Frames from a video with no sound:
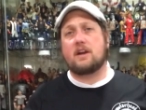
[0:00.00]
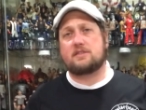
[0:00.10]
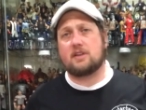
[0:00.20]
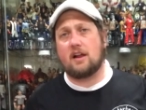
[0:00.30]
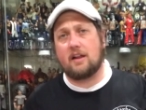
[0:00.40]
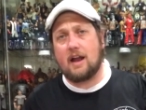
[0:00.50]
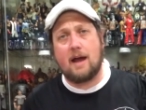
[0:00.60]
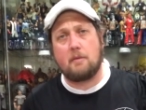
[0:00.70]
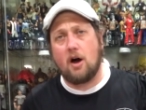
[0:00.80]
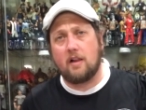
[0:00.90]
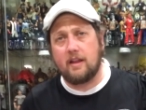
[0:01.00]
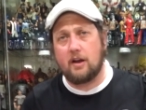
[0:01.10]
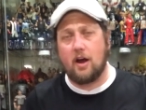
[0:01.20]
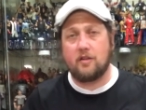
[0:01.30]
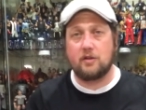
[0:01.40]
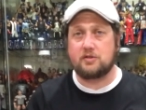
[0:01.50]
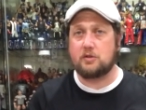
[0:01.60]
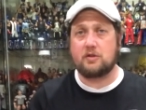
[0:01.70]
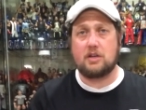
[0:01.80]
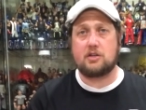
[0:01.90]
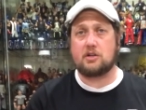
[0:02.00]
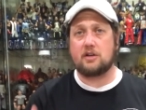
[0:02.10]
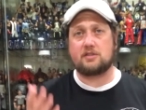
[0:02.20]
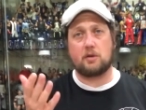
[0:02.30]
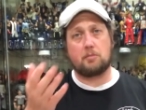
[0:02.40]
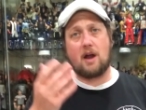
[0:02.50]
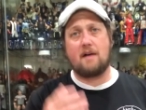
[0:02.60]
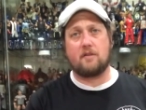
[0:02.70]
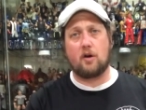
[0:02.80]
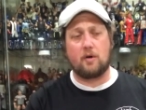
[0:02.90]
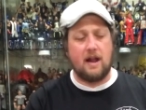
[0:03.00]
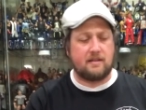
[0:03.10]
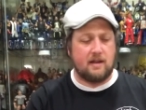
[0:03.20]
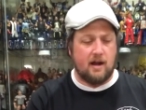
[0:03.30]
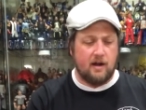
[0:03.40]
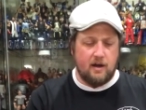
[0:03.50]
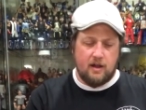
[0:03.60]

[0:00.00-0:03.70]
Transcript: solid. I'm all in on those two t-shirts. So bravo right there.